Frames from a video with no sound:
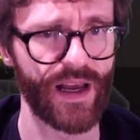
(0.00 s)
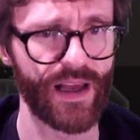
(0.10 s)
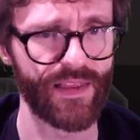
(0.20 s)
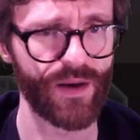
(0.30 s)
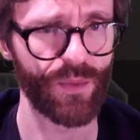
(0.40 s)

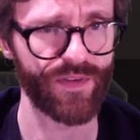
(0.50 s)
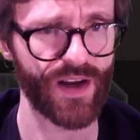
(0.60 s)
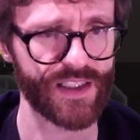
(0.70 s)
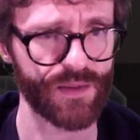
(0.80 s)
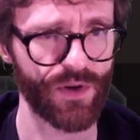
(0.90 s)
And then we've
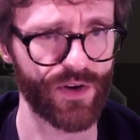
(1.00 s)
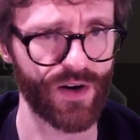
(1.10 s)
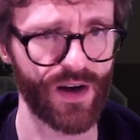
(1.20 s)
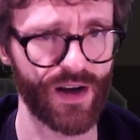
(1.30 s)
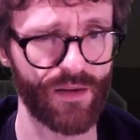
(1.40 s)
got some
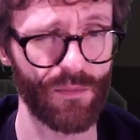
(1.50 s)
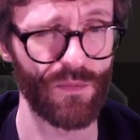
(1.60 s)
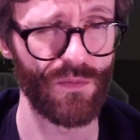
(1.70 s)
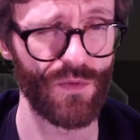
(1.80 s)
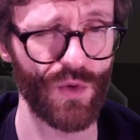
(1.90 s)
other
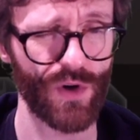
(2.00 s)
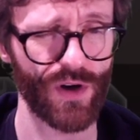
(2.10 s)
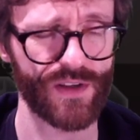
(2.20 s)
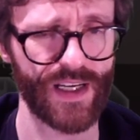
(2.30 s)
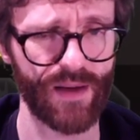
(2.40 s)

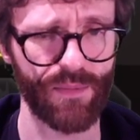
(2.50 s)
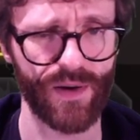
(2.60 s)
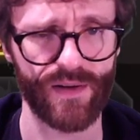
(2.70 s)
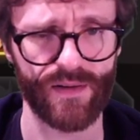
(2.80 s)
nuker type